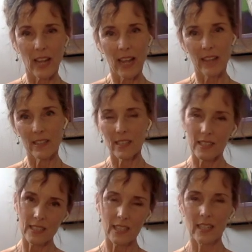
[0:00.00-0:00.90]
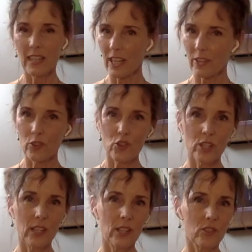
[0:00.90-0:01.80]
and it's going to send
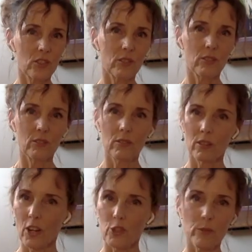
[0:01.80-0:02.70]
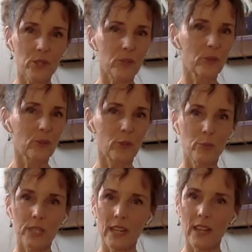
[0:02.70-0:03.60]
energy to large muscle groups
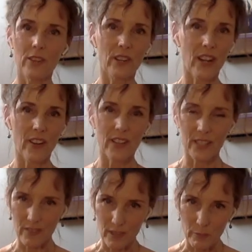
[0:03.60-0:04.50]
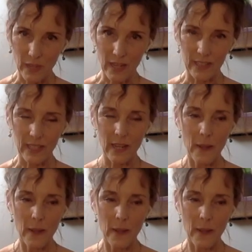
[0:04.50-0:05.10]
and other areas of the body.